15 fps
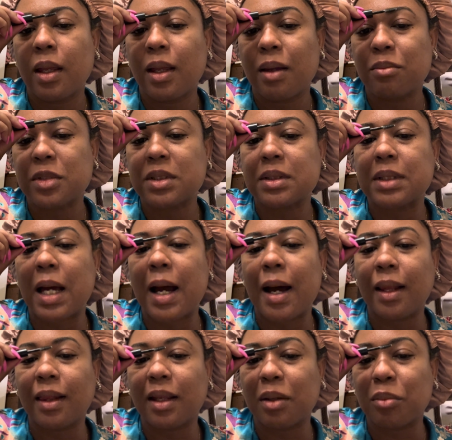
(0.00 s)
I'm
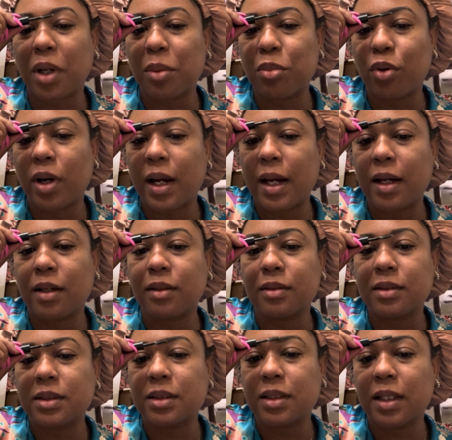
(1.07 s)
styling my brows
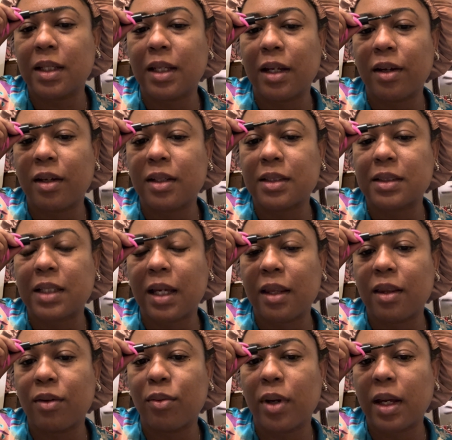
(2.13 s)
and they're gonna stay
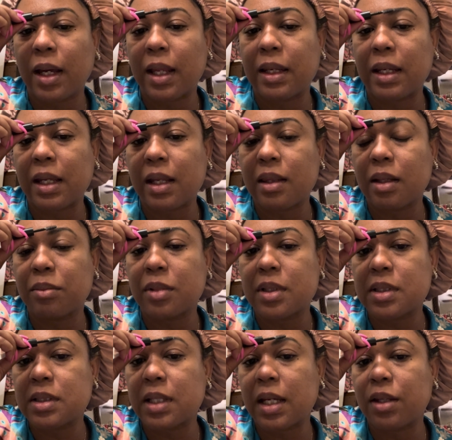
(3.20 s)
the way I need them to
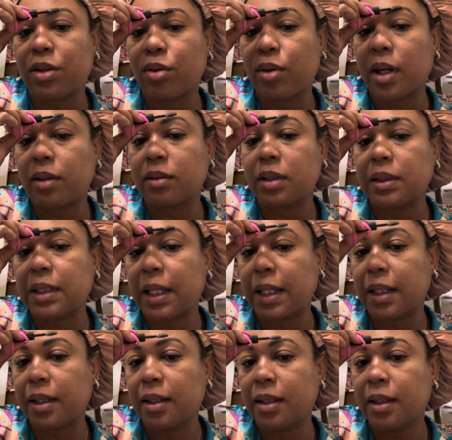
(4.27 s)
stay throughout the day.